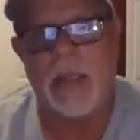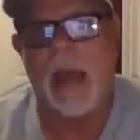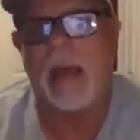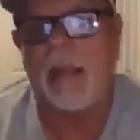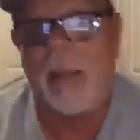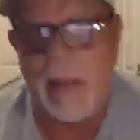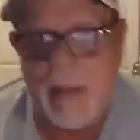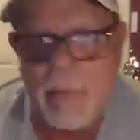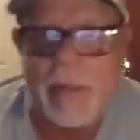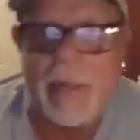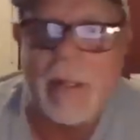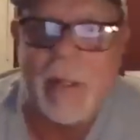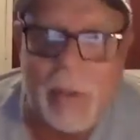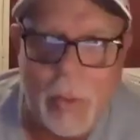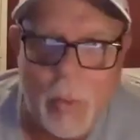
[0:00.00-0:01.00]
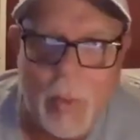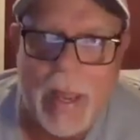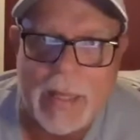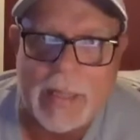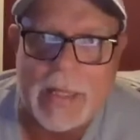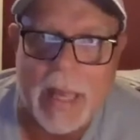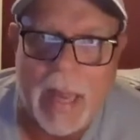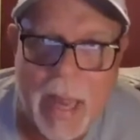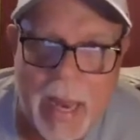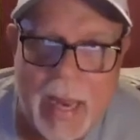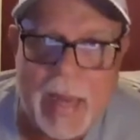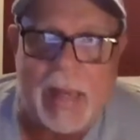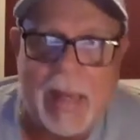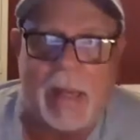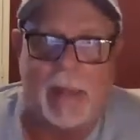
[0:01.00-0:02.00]
I live in the
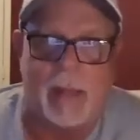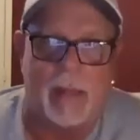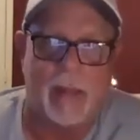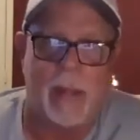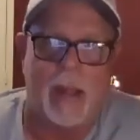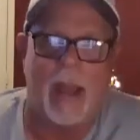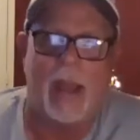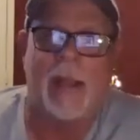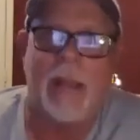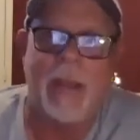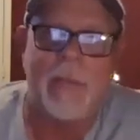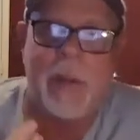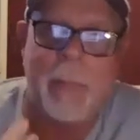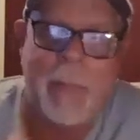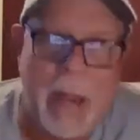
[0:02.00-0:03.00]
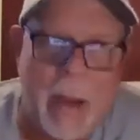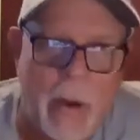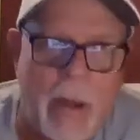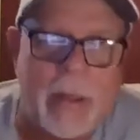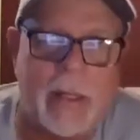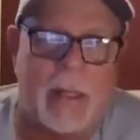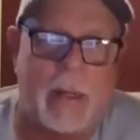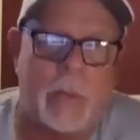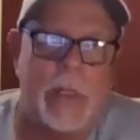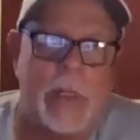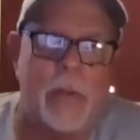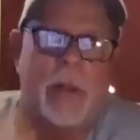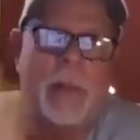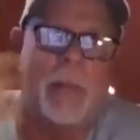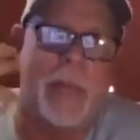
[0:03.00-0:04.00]
USA. I live in America where
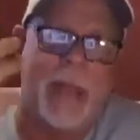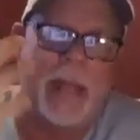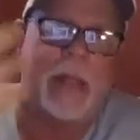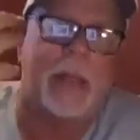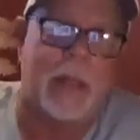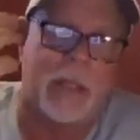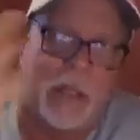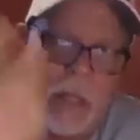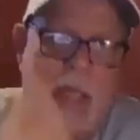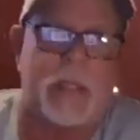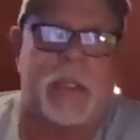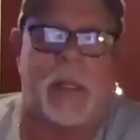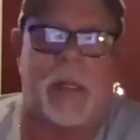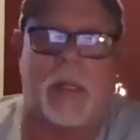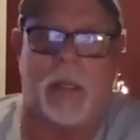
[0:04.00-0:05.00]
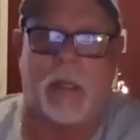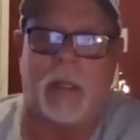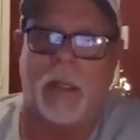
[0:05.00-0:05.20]
you can make a decision.